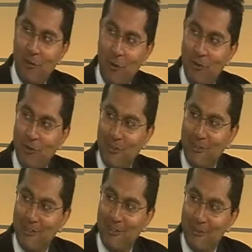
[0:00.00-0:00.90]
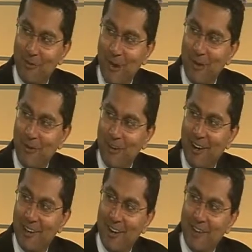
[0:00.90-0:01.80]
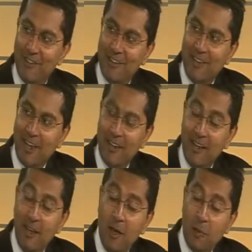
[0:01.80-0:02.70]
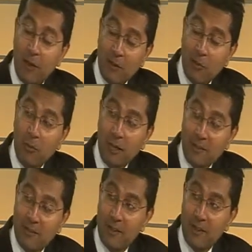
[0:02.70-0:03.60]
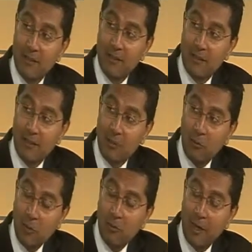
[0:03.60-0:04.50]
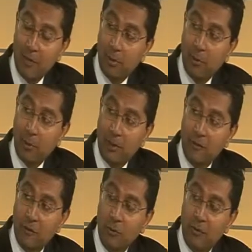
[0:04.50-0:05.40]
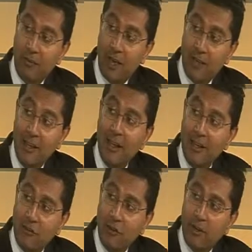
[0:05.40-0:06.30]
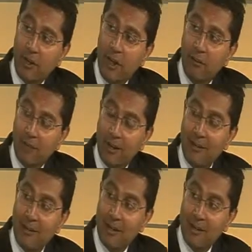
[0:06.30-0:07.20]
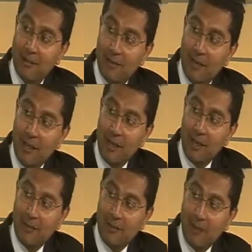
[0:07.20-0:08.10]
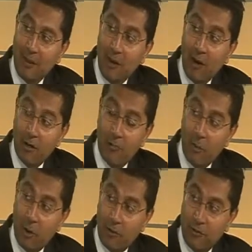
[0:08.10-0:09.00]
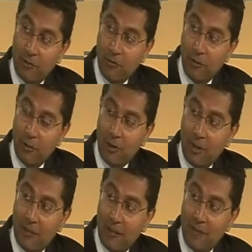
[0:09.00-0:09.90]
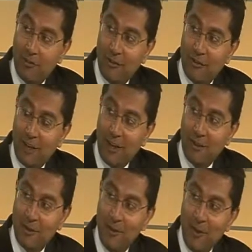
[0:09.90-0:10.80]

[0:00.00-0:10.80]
commercial decision for any organisation to take. But I think what we're going to see is that there will be employees who will say it's not enough, and indeed it's the height of hypocrisy for an organisation to say that